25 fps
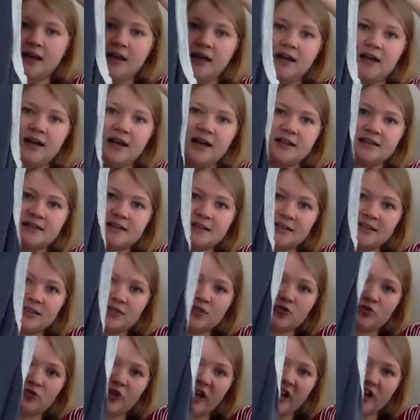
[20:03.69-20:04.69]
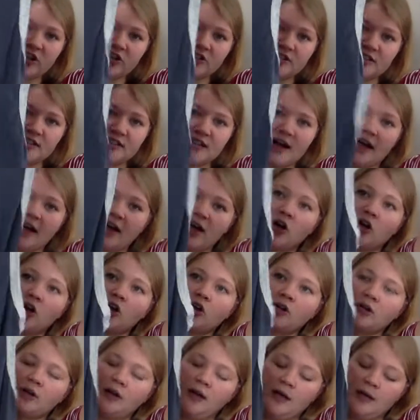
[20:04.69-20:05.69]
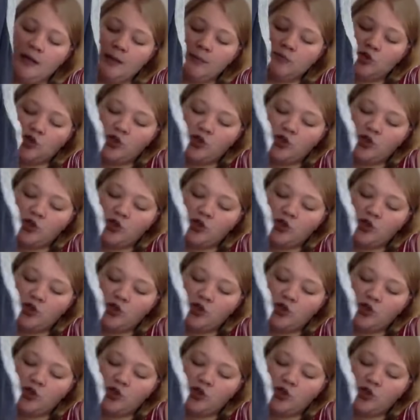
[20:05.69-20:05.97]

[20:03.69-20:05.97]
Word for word: It has this ringer style um,